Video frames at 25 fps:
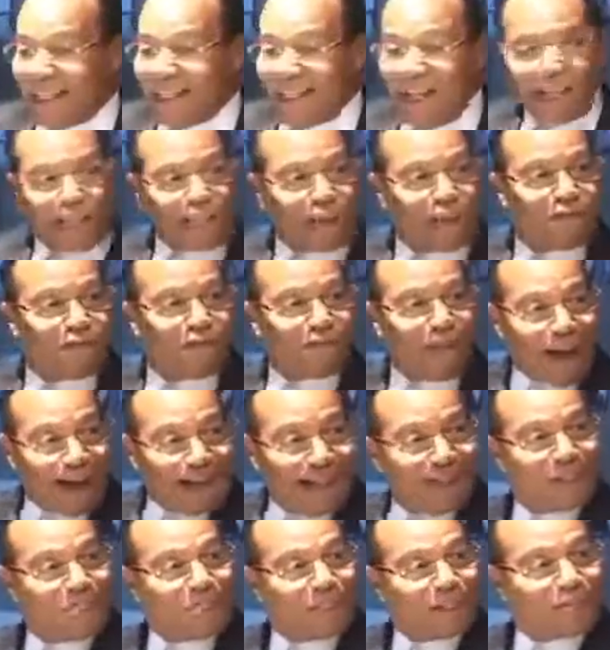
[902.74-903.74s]
and there's a
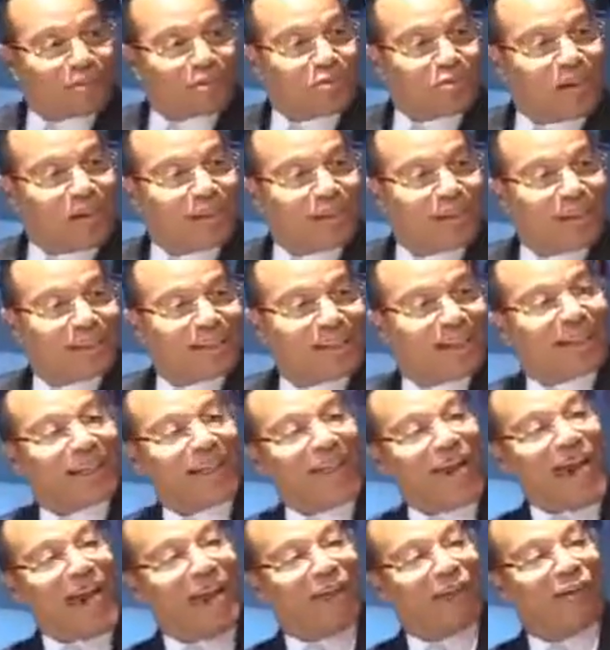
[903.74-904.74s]
fight between the
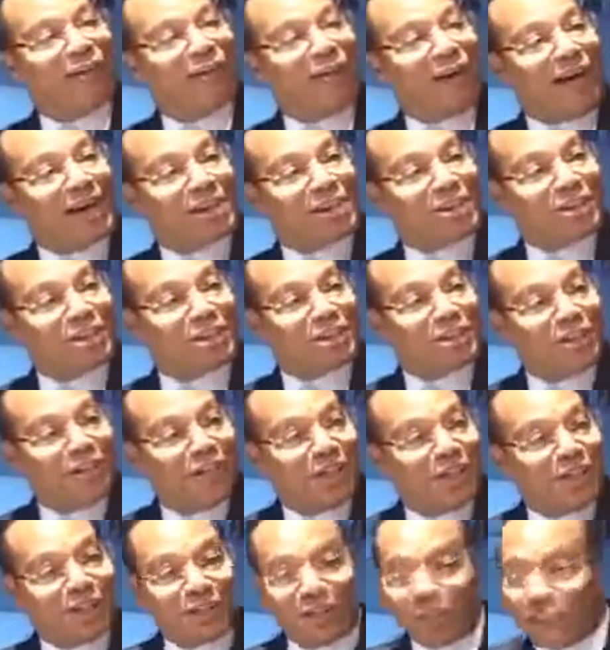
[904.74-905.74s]
cattle ranchers,
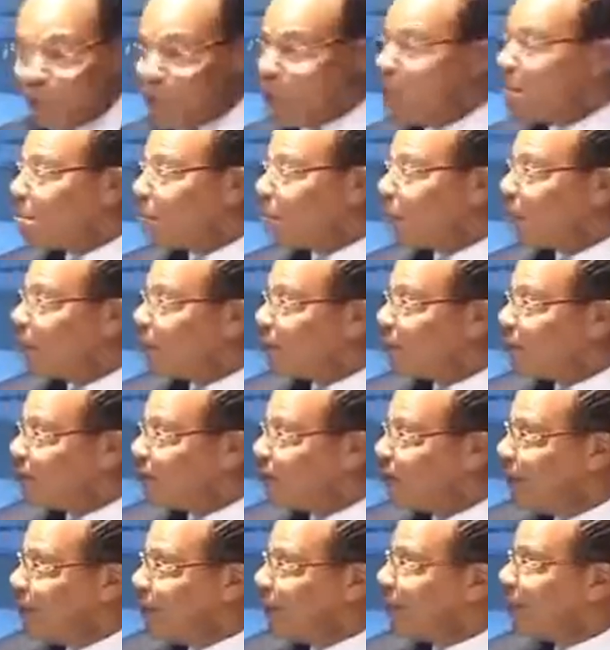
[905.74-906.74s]
the sheep
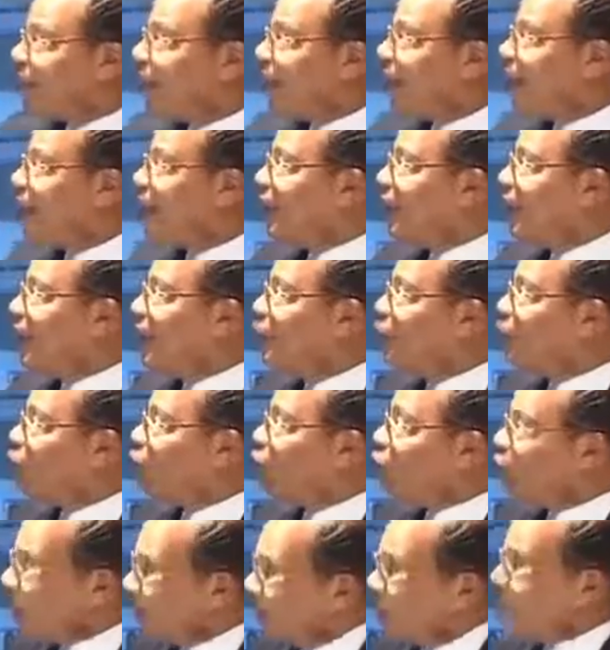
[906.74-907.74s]
herders. Then the
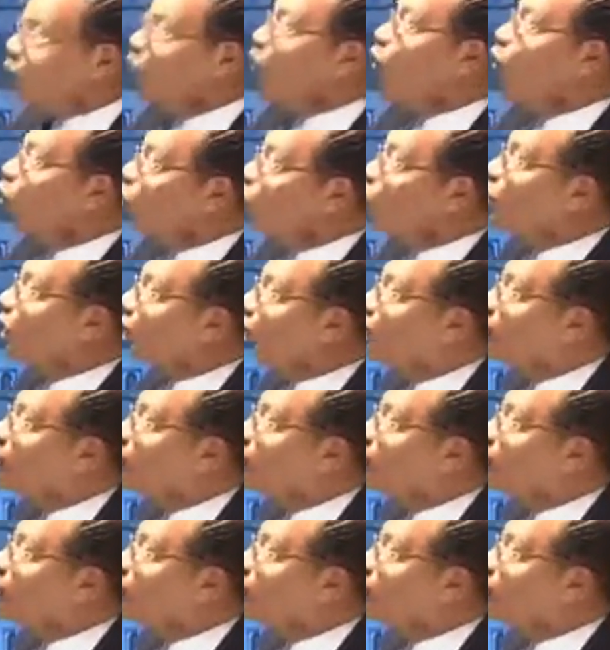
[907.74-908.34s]
railroad